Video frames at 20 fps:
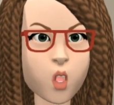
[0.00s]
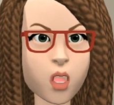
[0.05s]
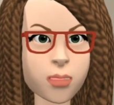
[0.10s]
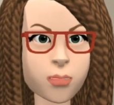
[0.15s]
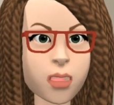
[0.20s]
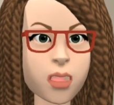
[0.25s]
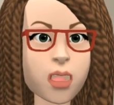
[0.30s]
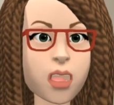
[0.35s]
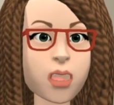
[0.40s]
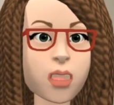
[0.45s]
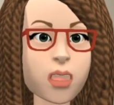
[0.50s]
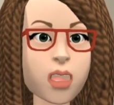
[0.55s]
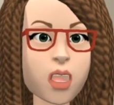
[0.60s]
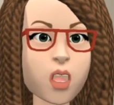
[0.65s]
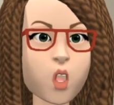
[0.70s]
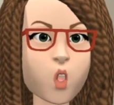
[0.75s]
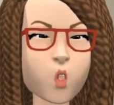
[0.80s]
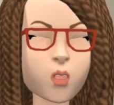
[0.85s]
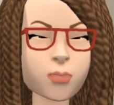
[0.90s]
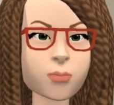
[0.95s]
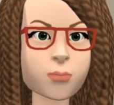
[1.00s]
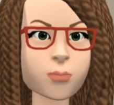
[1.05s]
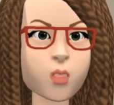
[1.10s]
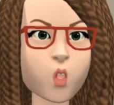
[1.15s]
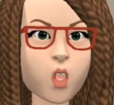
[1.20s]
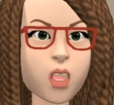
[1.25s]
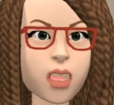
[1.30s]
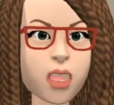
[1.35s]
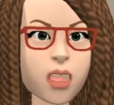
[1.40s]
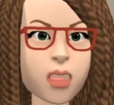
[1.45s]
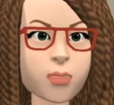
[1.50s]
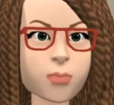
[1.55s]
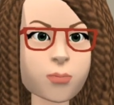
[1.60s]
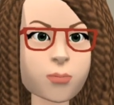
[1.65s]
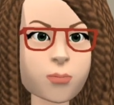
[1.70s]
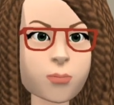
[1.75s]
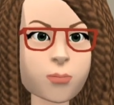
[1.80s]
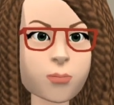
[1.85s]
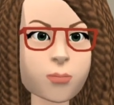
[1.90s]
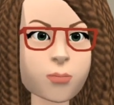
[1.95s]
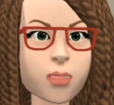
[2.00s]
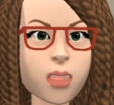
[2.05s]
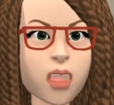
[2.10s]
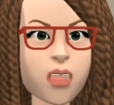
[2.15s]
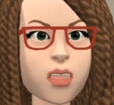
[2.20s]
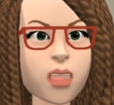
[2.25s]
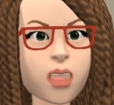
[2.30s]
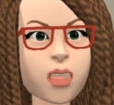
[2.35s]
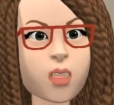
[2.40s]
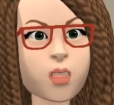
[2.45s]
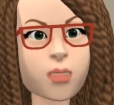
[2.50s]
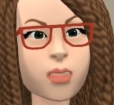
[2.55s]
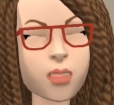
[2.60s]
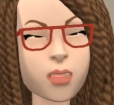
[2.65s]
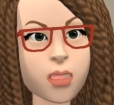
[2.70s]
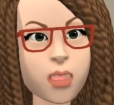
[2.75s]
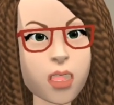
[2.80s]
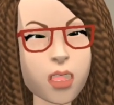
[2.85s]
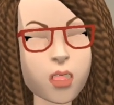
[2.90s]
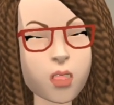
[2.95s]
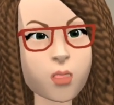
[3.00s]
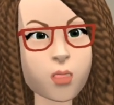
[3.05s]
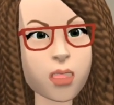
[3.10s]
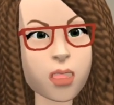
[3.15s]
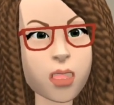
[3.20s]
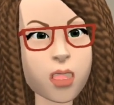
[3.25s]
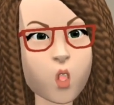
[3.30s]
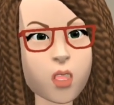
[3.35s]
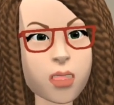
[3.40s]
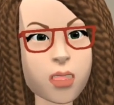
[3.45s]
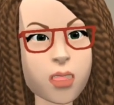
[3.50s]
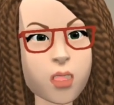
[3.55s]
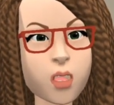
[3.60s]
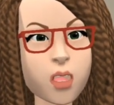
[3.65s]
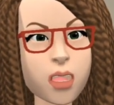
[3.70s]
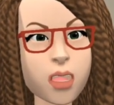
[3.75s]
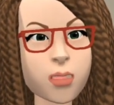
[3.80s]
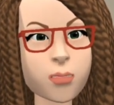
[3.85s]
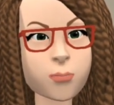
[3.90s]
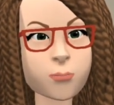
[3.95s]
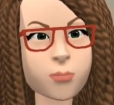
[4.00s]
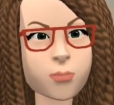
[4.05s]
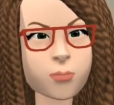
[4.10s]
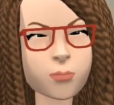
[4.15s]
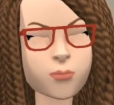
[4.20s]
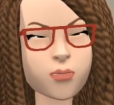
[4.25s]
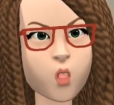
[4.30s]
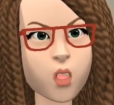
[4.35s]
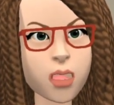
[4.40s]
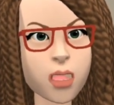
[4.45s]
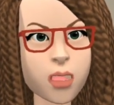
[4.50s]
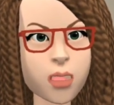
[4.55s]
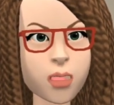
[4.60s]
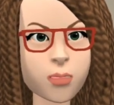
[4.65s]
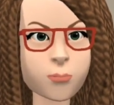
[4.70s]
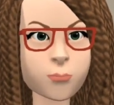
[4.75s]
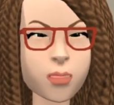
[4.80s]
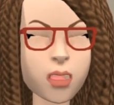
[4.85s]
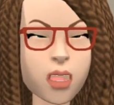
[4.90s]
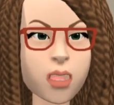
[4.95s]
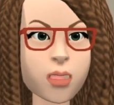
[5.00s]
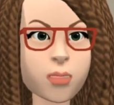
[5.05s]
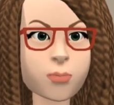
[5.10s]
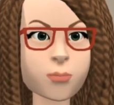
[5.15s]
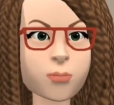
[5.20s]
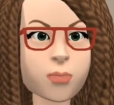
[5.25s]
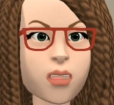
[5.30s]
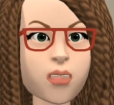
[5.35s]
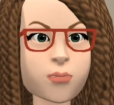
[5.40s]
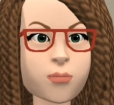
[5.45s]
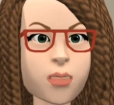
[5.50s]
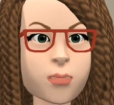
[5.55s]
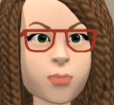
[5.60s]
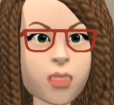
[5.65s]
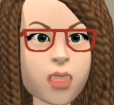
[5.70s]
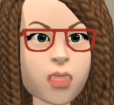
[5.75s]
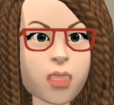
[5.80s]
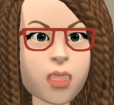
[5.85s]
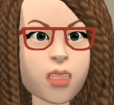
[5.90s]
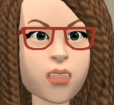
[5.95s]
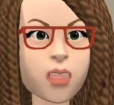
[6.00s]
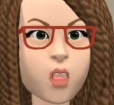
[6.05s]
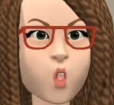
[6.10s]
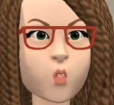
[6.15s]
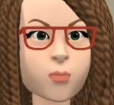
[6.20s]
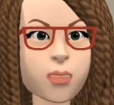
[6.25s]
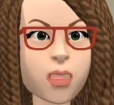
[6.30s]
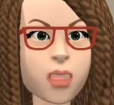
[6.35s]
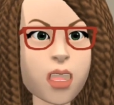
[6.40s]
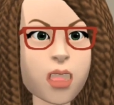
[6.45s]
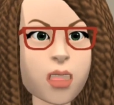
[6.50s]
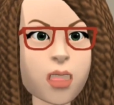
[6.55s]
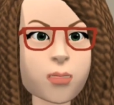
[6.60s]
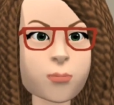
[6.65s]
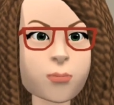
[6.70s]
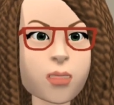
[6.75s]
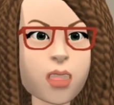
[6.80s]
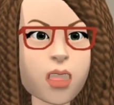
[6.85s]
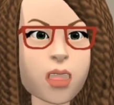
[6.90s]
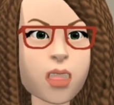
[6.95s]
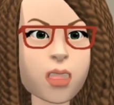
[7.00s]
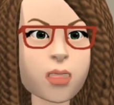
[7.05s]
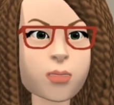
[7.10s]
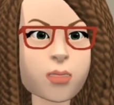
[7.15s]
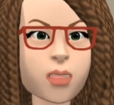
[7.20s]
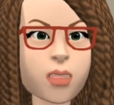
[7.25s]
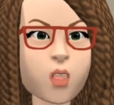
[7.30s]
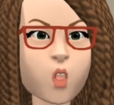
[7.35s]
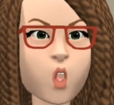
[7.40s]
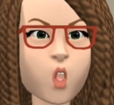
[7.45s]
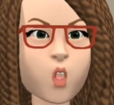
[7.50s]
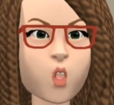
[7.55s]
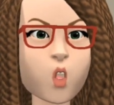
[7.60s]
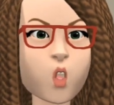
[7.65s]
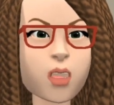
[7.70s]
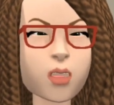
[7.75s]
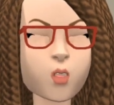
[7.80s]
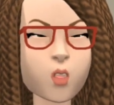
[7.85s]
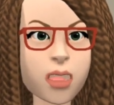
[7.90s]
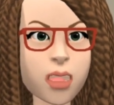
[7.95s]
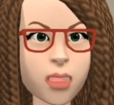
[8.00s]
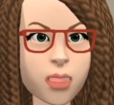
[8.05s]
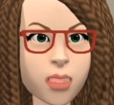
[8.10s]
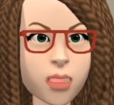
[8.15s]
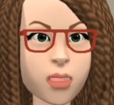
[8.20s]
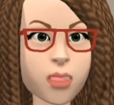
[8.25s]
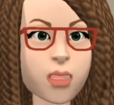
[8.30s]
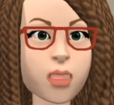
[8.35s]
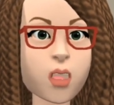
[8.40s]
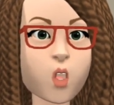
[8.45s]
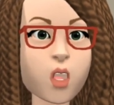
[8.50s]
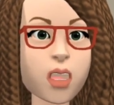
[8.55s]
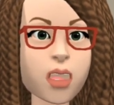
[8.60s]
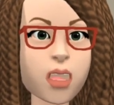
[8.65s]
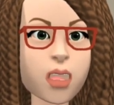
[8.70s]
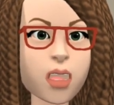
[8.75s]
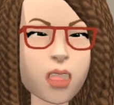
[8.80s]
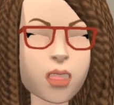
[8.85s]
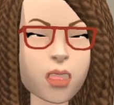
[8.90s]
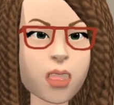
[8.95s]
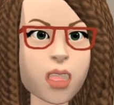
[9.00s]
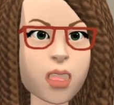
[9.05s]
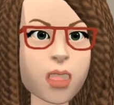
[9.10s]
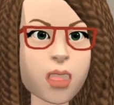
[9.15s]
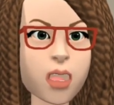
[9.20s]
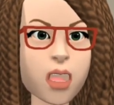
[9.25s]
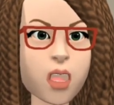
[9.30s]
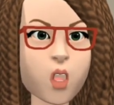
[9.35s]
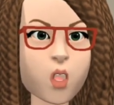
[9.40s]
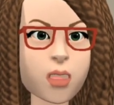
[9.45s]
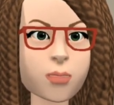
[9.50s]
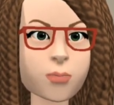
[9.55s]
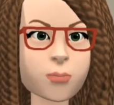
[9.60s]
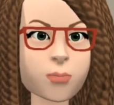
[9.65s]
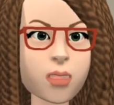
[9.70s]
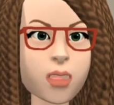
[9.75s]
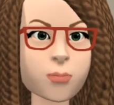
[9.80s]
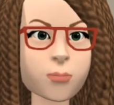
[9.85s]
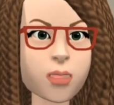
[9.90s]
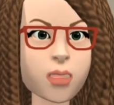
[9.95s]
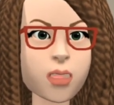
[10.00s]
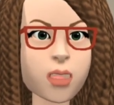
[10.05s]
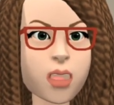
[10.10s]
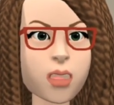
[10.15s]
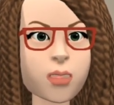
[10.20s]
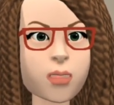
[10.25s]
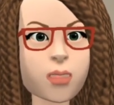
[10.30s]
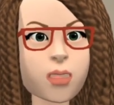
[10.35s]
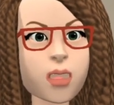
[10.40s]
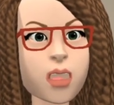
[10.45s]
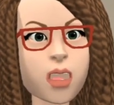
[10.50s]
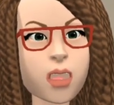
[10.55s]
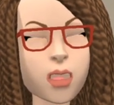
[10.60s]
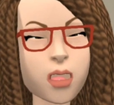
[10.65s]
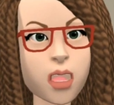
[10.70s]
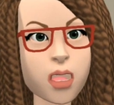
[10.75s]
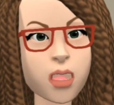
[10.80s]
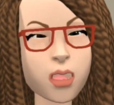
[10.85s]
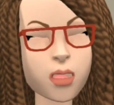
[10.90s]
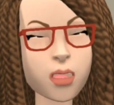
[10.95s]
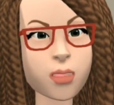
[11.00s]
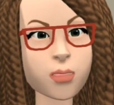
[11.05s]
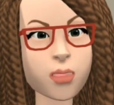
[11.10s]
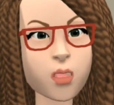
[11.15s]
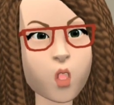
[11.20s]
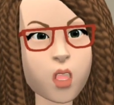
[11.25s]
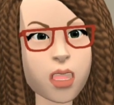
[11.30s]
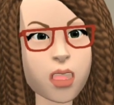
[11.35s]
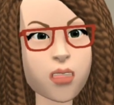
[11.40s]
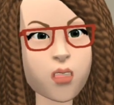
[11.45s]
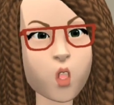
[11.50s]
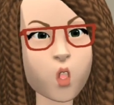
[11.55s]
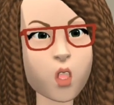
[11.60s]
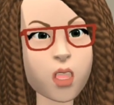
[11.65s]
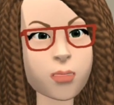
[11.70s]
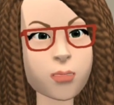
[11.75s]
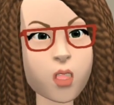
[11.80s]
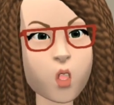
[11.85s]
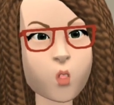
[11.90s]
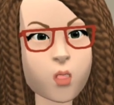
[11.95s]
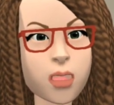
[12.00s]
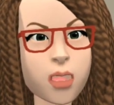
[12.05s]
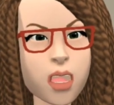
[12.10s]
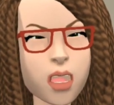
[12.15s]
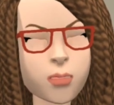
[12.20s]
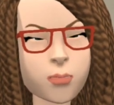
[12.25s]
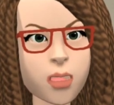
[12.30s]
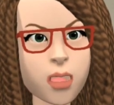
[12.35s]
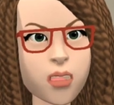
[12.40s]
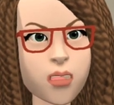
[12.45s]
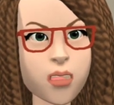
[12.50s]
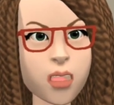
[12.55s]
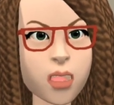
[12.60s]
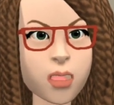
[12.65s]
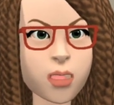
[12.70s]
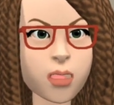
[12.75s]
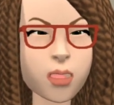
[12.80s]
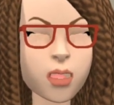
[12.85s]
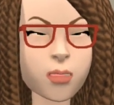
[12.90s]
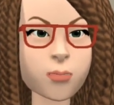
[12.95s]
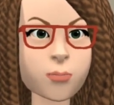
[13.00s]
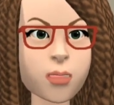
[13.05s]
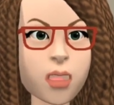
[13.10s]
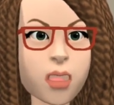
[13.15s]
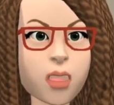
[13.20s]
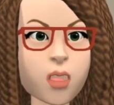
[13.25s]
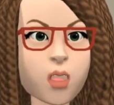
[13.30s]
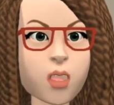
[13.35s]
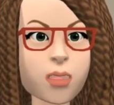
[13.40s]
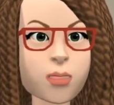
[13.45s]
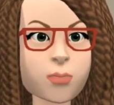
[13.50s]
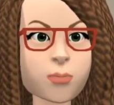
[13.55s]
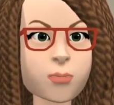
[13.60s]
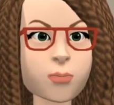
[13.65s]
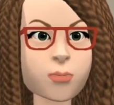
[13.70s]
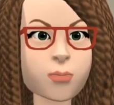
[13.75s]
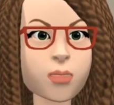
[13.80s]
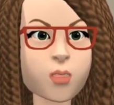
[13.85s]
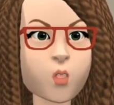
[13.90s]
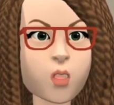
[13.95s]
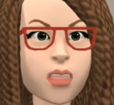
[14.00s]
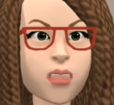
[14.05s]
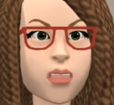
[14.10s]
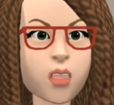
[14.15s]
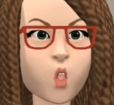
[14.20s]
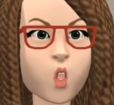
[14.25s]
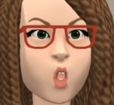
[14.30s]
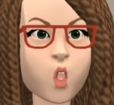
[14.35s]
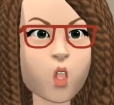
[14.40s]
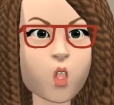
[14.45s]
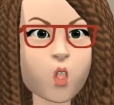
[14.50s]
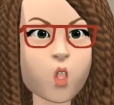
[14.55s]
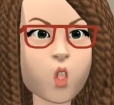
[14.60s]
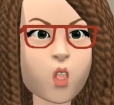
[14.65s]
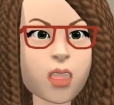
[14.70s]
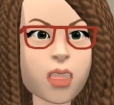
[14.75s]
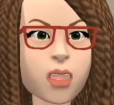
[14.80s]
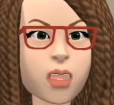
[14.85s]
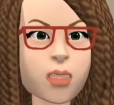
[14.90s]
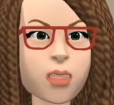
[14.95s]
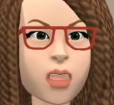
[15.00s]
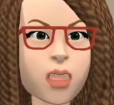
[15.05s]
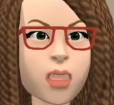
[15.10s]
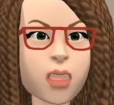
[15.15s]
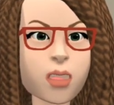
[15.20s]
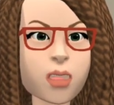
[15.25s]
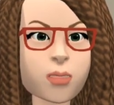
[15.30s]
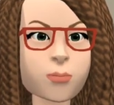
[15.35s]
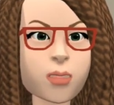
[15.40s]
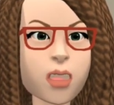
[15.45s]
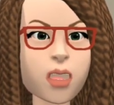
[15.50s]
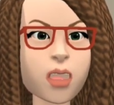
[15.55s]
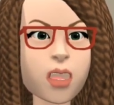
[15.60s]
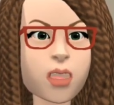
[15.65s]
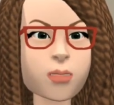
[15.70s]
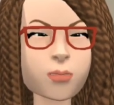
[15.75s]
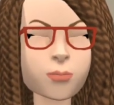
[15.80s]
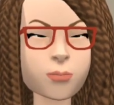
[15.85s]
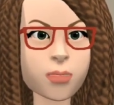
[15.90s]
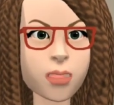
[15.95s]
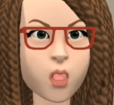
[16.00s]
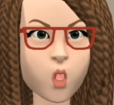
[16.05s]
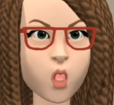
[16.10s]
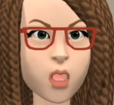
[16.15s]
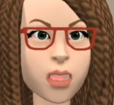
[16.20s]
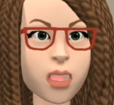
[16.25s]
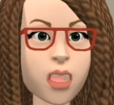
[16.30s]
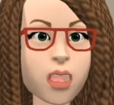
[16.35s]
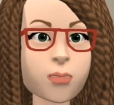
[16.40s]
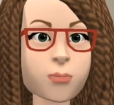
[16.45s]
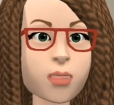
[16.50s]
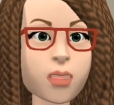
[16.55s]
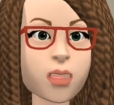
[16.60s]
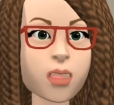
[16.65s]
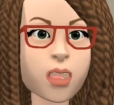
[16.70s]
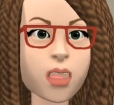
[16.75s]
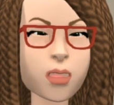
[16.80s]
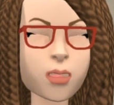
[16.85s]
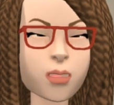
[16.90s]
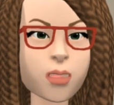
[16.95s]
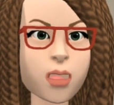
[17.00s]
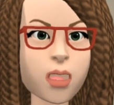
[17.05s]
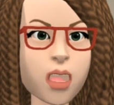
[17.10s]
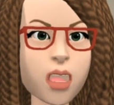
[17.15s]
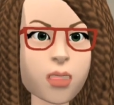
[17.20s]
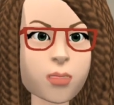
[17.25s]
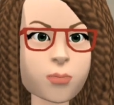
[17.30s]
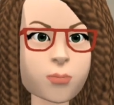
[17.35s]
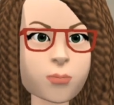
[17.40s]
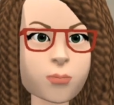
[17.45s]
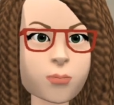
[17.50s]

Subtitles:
to a business are: 1. Inventors and lenders require them. For example, if people give your business money and want to know exactly what they're getting into, the balance sheet is the last way for them to see the big financial picture. So if you want to raise any capital, you need a balance sheet.